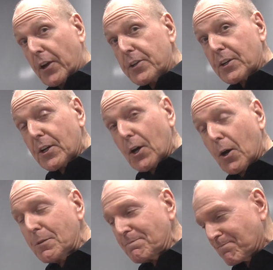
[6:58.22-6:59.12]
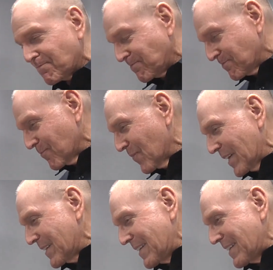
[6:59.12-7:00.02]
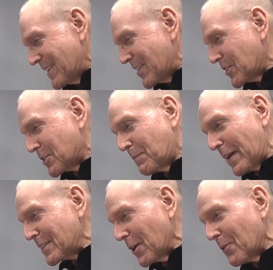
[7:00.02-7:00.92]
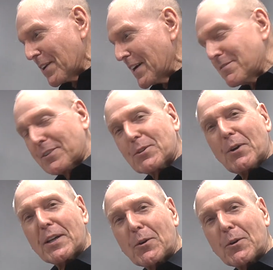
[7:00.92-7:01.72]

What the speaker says: There you go. This has been going on for